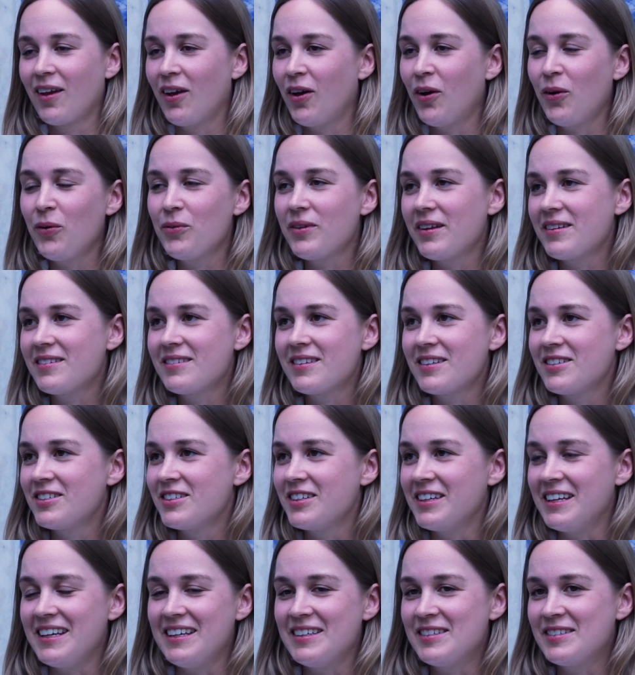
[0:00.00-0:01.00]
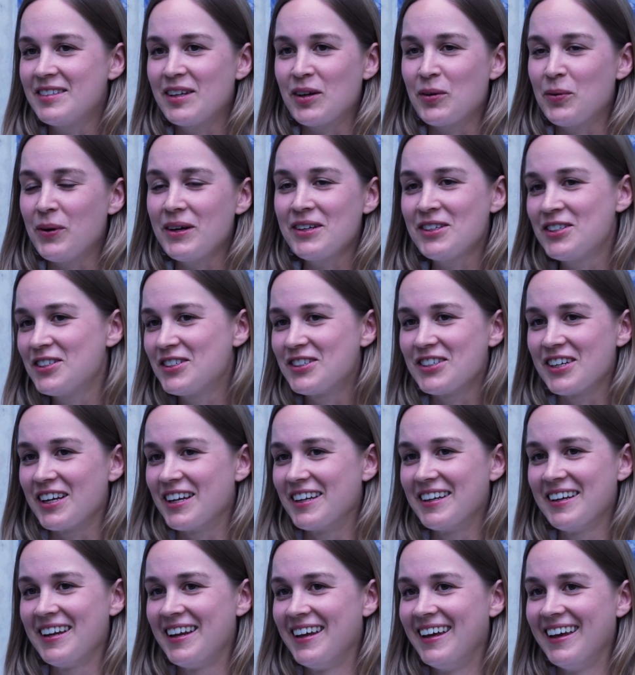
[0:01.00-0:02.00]
Oh, that's such an easy
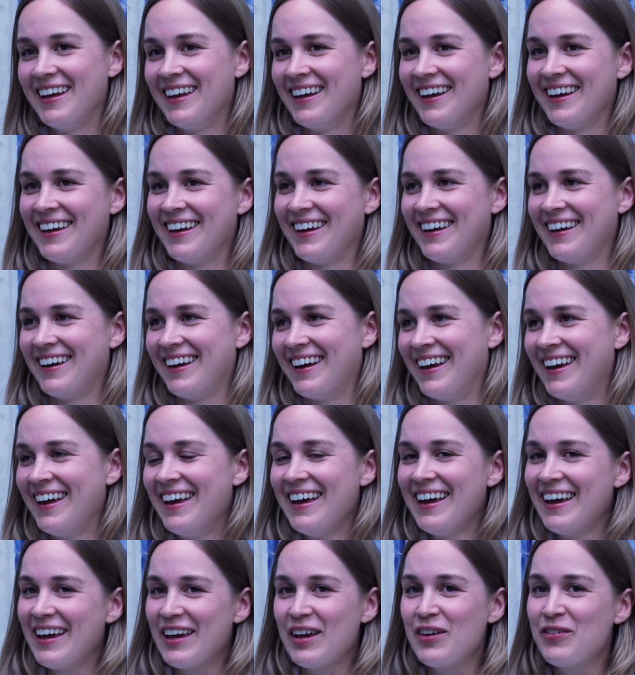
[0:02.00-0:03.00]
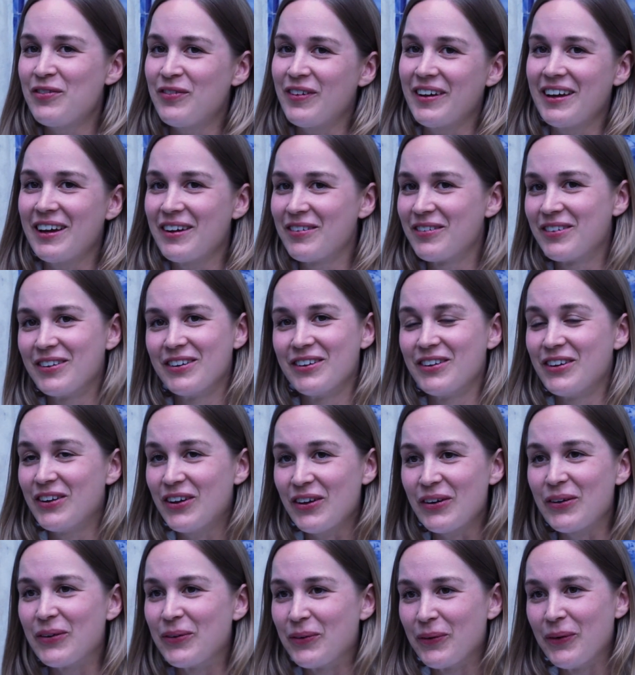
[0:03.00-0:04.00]
question. If I ever
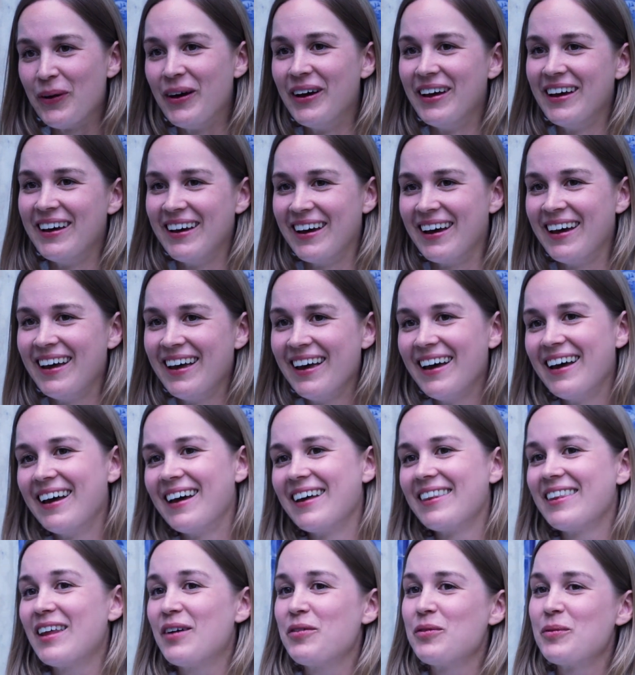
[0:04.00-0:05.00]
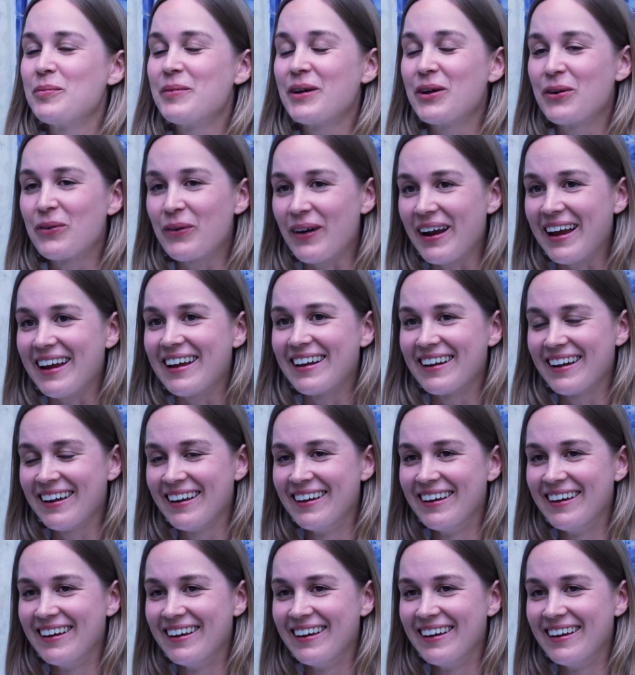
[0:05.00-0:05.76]
knew, that would be great.